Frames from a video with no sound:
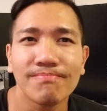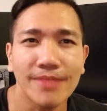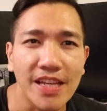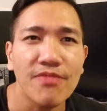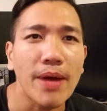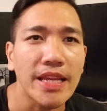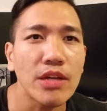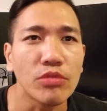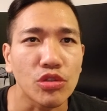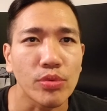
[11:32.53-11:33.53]
if my knee
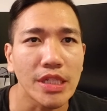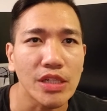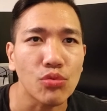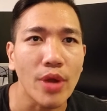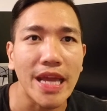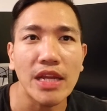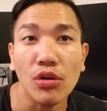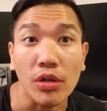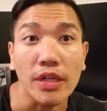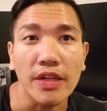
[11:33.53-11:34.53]
was really ready
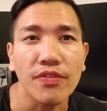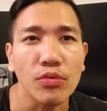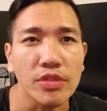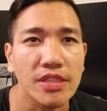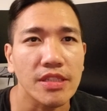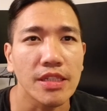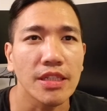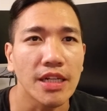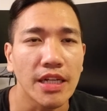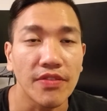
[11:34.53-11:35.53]
or if it was
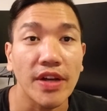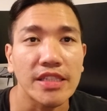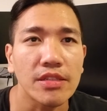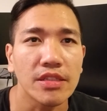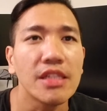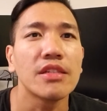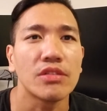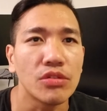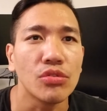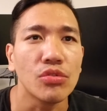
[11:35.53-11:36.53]
still, uh, if I still needed
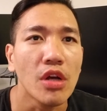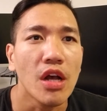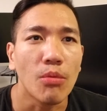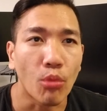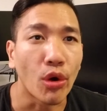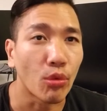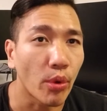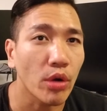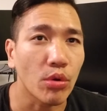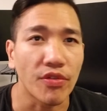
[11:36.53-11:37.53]
to do more
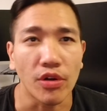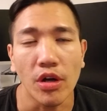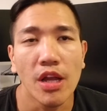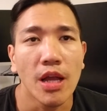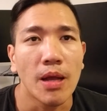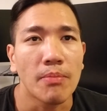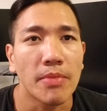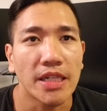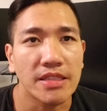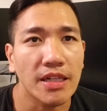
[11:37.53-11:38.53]
work with her.
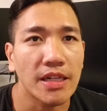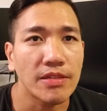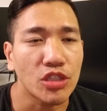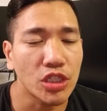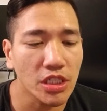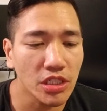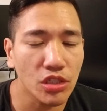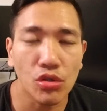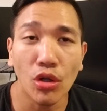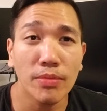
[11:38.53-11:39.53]
But uh, she she
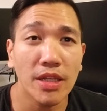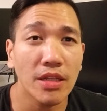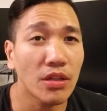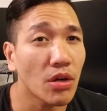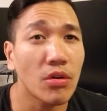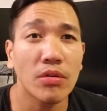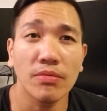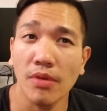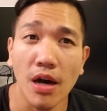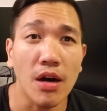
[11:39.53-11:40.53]
told me,
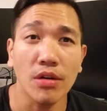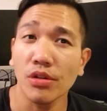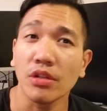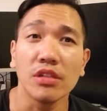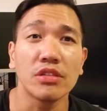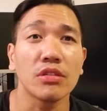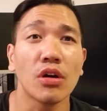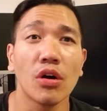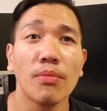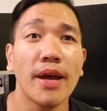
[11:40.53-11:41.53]
"No, Hong, you're good to
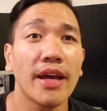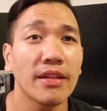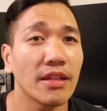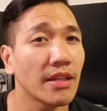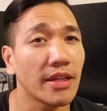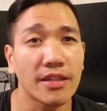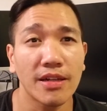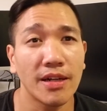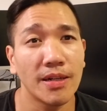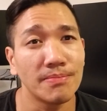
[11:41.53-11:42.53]
go, man. Like,
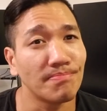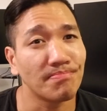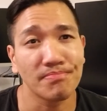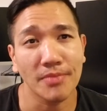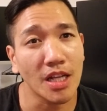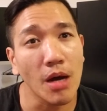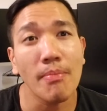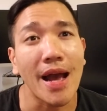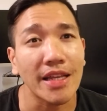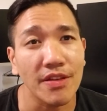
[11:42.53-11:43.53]
um,
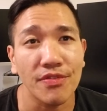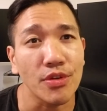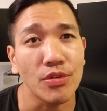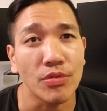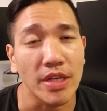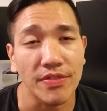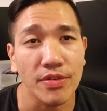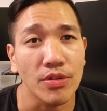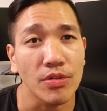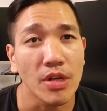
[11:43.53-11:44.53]
come back if you if
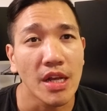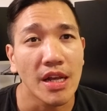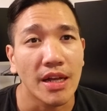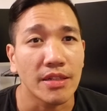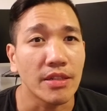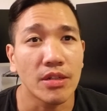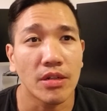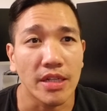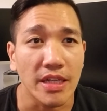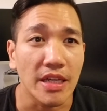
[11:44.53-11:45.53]
you you
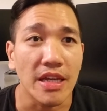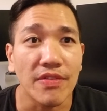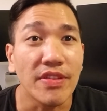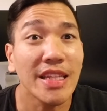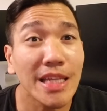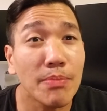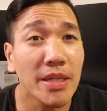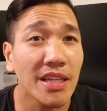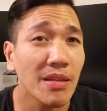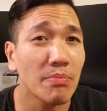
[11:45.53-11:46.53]
know if need
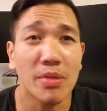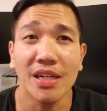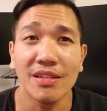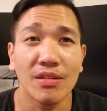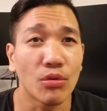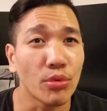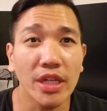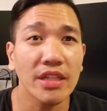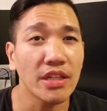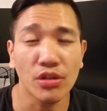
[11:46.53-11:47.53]
be. But
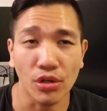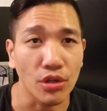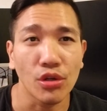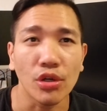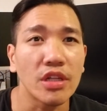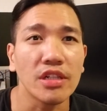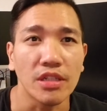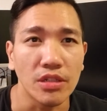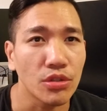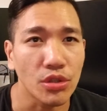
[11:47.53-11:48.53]
really, you're you're
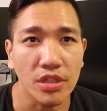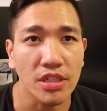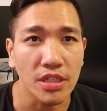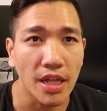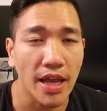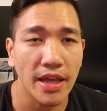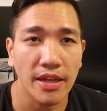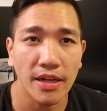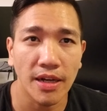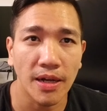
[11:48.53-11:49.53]
good. You're good."
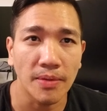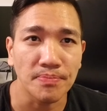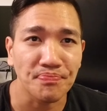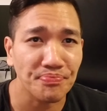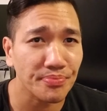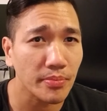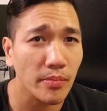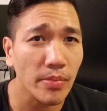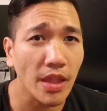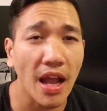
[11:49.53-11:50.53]
And um,
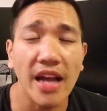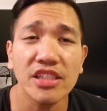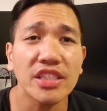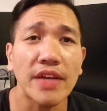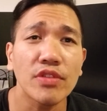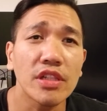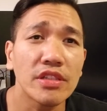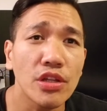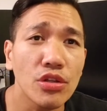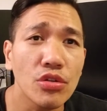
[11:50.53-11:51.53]
I just had to
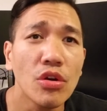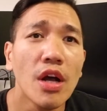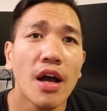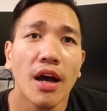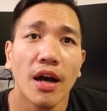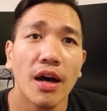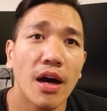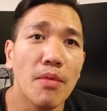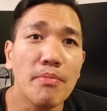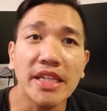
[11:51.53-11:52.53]
continue
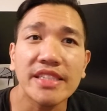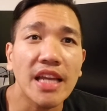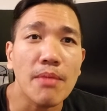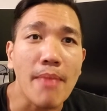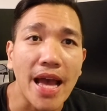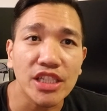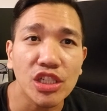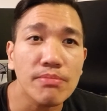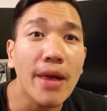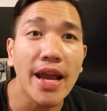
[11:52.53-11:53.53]
uh, mixing and
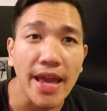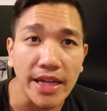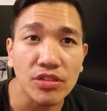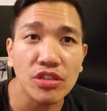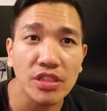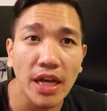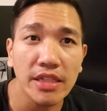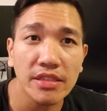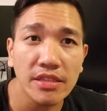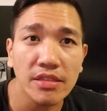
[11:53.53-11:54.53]
matching my
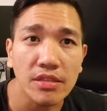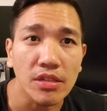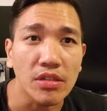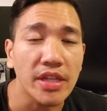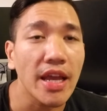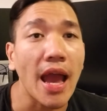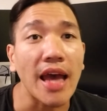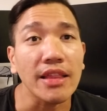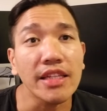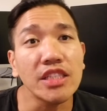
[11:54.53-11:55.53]
exercises. Okay,
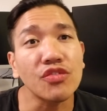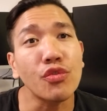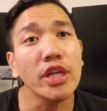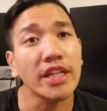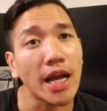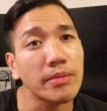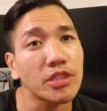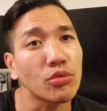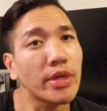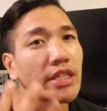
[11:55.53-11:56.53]
at least three
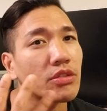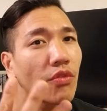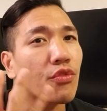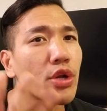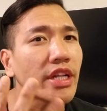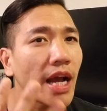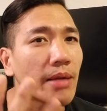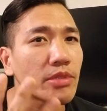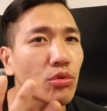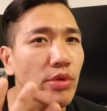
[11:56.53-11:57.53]
times a week. So three
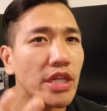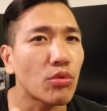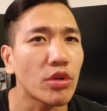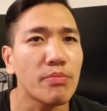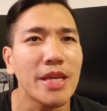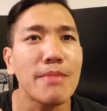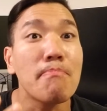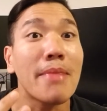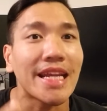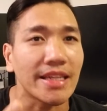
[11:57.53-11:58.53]
times a week would be
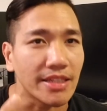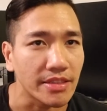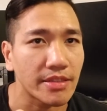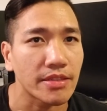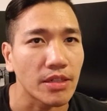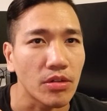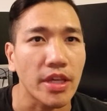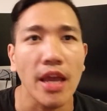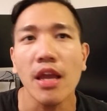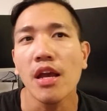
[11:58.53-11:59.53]
maintenance. Okay,